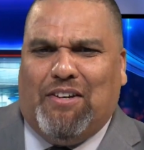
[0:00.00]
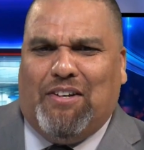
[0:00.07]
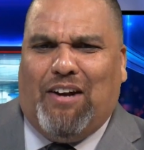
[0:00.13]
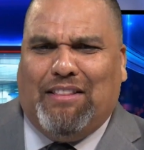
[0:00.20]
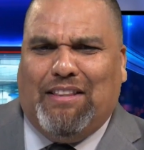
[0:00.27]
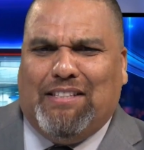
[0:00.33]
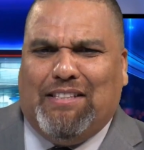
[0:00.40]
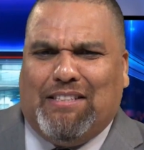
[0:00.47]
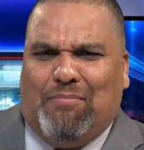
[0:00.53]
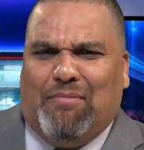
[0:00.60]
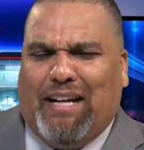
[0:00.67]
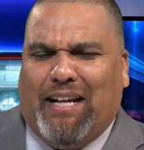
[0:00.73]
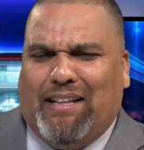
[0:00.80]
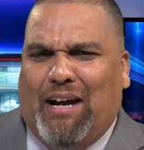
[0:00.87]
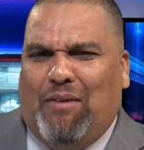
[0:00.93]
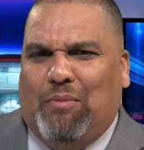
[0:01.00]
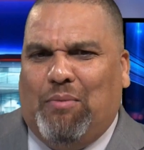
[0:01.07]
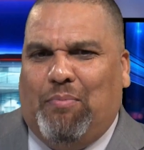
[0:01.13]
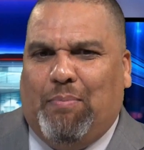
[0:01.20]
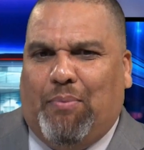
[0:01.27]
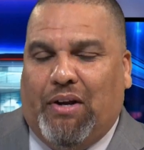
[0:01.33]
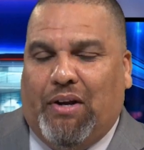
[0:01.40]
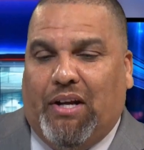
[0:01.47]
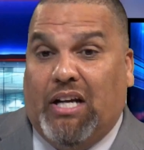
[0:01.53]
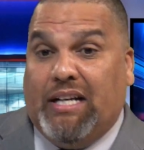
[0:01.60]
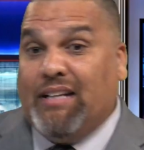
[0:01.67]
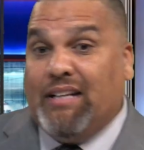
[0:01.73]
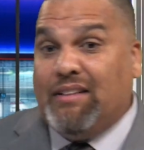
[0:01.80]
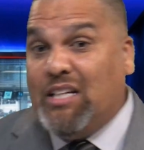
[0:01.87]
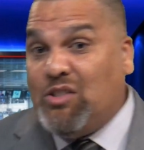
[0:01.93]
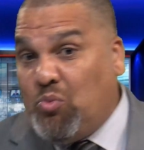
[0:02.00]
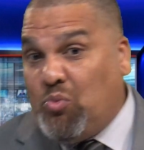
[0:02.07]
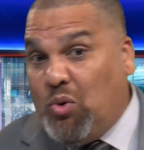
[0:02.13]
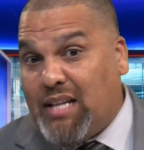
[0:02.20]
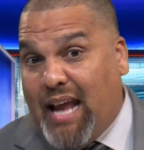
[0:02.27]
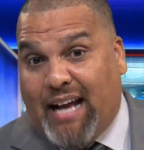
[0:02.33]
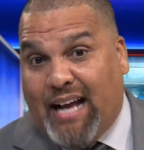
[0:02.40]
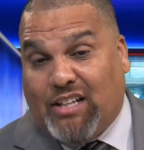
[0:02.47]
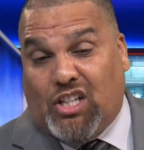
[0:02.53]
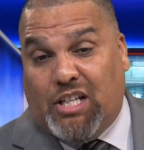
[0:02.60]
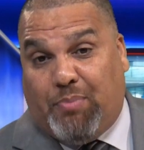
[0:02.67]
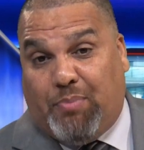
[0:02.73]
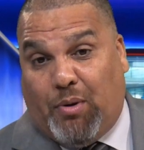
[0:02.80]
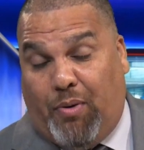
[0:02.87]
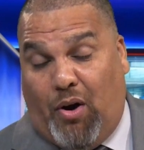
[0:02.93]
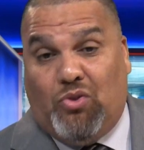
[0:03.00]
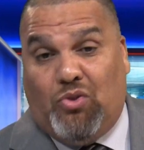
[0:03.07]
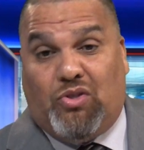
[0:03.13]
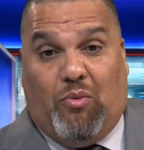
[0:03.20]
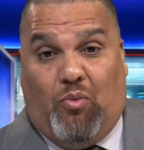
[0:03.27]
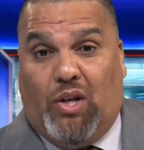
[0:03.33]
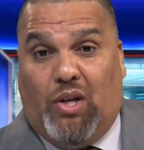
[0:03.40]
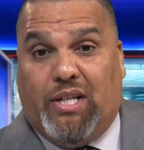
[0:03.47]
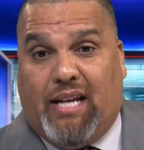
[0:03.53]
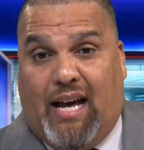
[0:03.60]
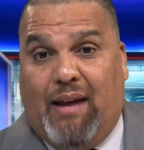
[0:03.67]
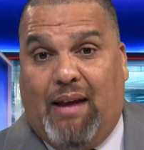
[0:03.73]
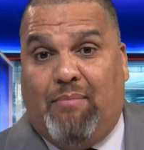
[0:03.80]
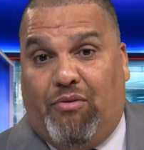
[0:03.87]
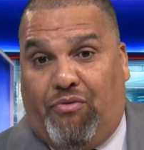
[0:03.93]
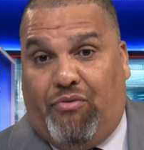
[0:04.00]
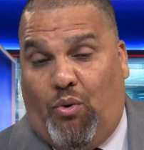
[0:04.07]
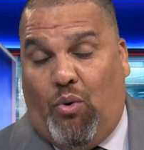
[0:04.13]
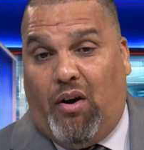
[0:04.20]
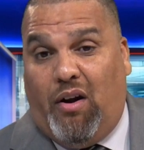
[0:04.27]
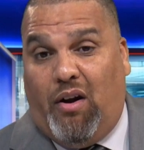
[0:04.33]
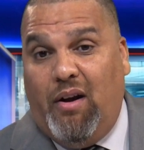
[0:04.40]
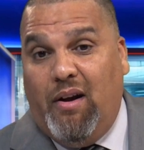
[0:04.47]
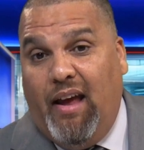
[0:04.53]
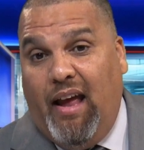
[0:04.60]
I think something like that would be pretty good. Now, this was actually proposed at one time before,